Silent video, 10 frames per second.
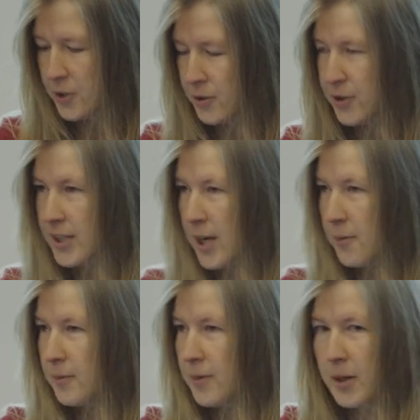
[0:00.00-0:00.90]
to
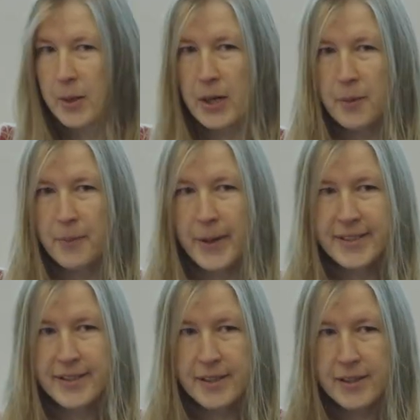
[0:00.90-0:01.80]
some
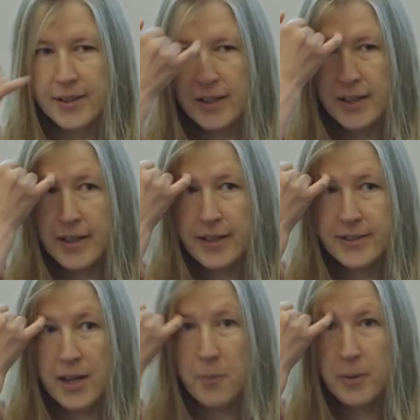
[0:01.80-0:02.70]
basic
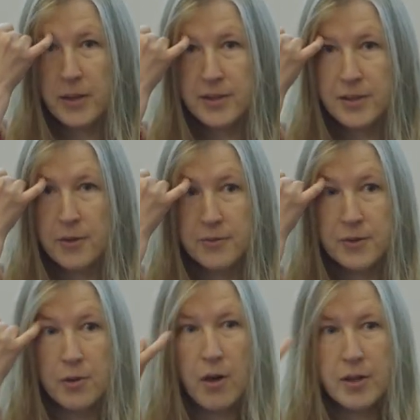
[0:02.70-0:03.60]
examples
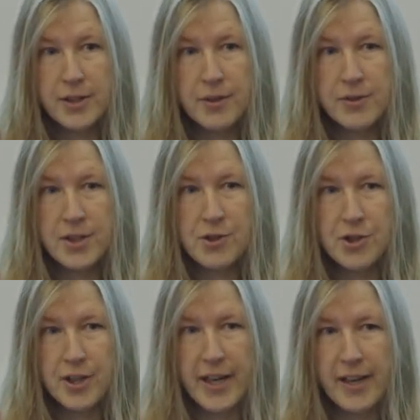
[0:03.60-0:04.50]
of Grok
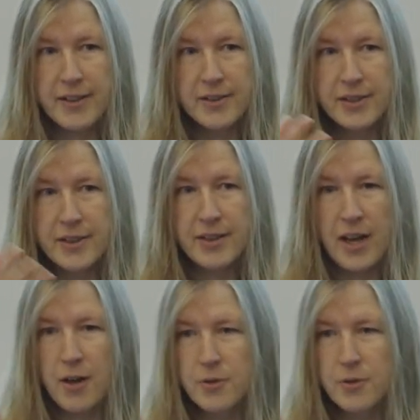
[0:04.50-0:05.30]
usage and how